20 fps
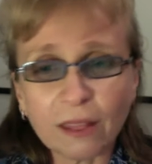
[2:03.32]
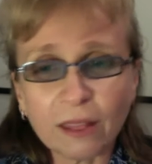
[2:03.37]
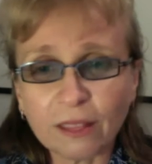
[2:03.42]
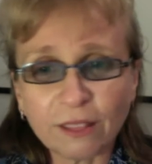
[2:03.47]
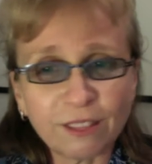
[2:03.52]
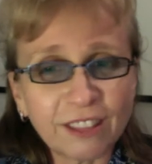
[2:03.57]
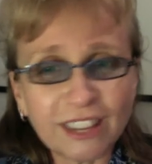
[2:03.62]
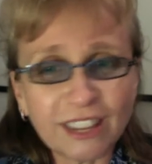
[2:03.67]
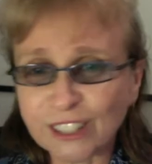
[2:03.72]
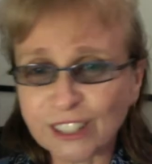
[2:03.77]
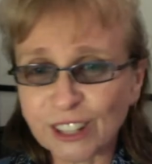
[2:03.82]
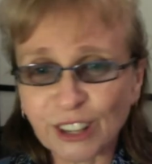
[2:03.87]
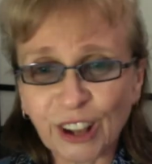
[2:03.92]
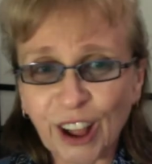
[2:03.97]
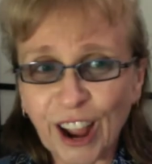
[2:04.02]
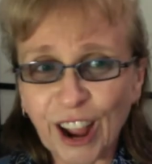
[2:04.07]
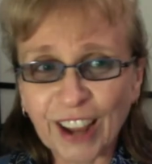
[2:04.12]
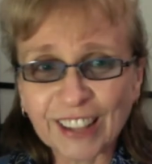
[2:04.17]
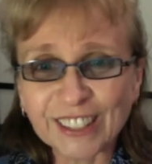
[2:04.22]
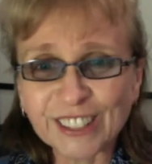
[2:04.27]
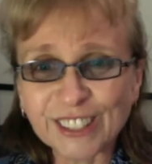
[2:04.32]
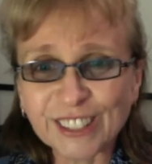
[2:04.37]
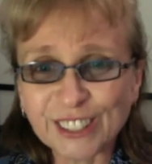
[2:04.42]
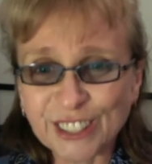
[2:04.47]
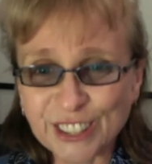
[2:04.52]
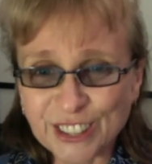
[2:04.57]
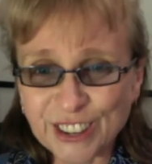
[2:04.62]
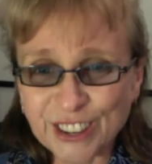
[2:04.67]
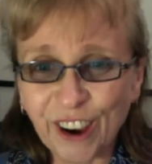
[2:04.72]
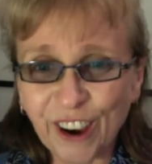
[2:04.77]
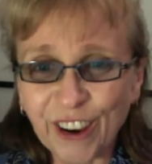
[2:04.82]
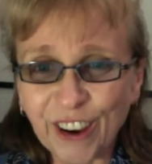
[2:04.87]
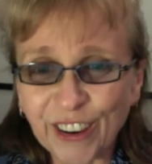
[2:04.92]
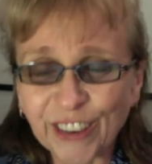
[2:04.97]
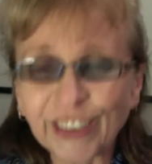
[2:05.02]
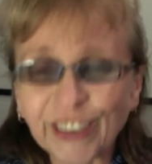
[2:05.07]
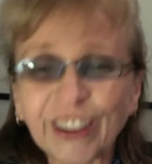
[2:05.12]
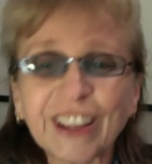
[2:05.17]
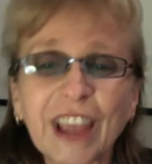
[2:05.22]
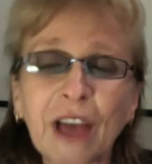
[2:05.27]
These clients
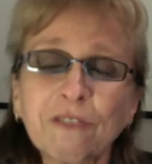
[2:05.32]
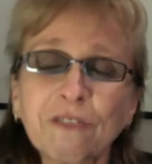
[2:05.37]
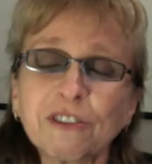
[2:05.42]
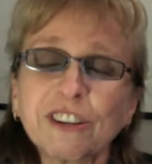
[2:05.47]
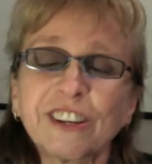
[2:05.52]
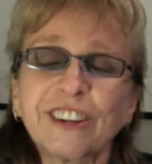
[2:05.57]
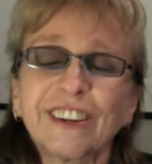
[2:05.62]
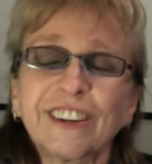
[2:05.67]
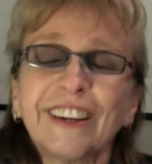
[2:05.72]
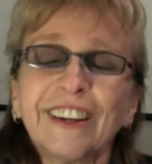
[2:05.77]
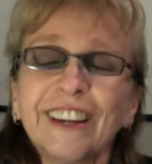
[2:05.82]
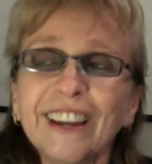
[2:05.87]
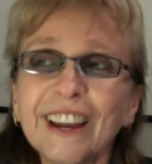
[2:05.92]
don't. Like, you have to